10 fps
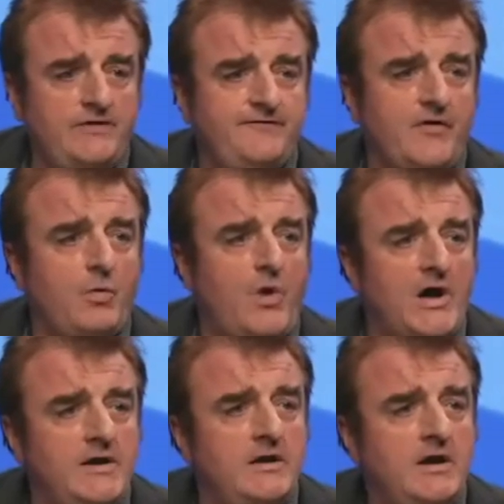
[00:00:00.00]
for
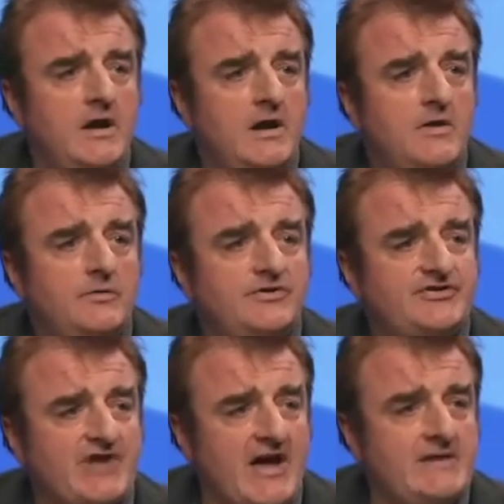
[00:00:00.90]
one
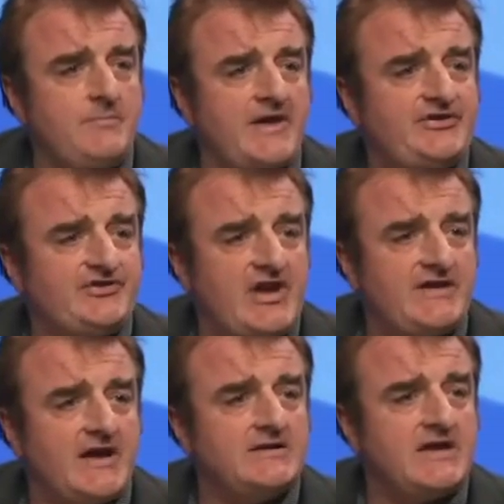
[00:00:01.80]
resign my seat
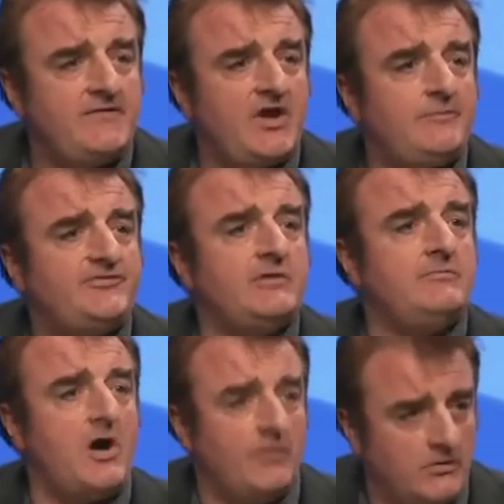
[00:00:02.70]
and give it up
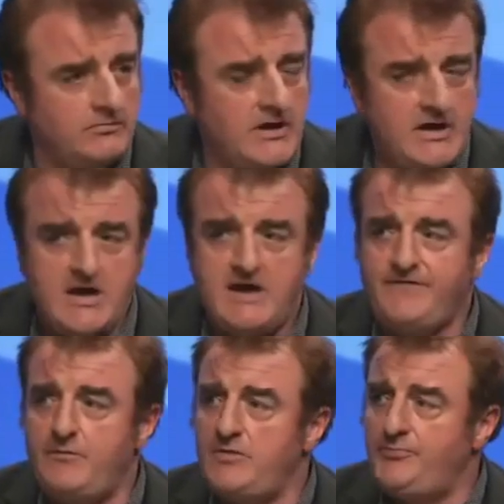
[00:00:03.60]
tomorrow if
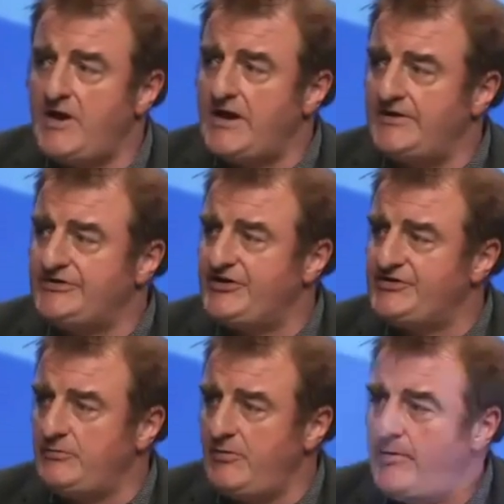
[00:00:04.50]
they would bring in a
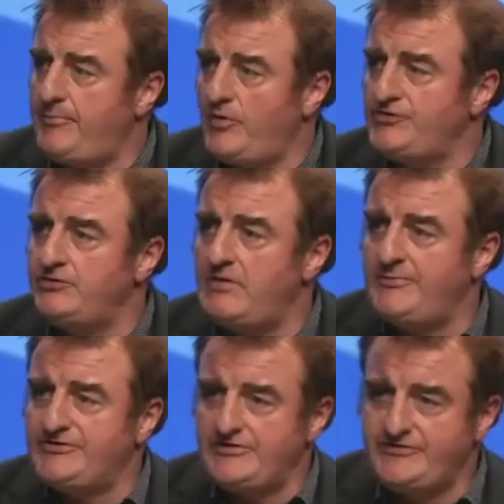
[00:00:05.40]
system of proportional
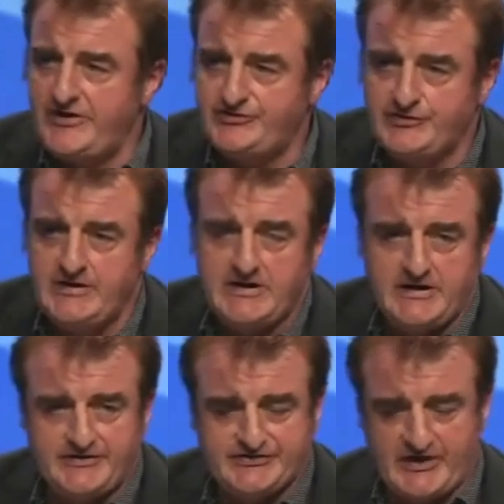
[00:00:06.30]
representation
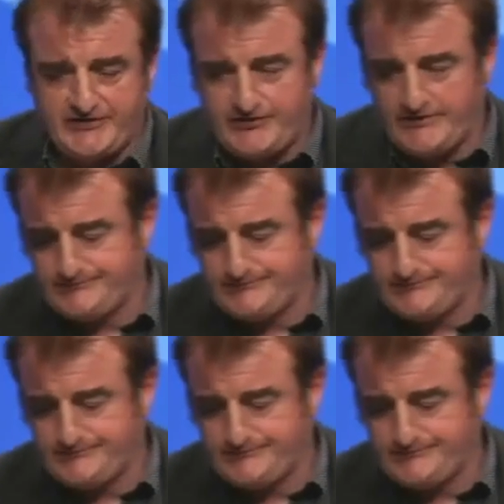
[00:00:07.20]
in this country.